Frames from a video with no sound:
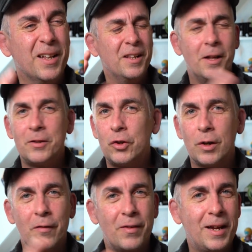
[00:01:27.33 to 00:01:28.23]
Not
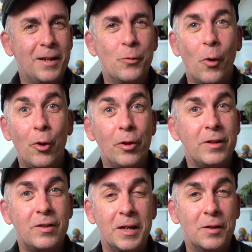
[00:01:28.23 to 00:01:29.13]
sure if I can do all
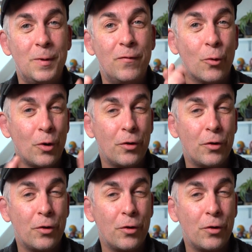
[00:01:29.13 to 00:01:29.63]
these things before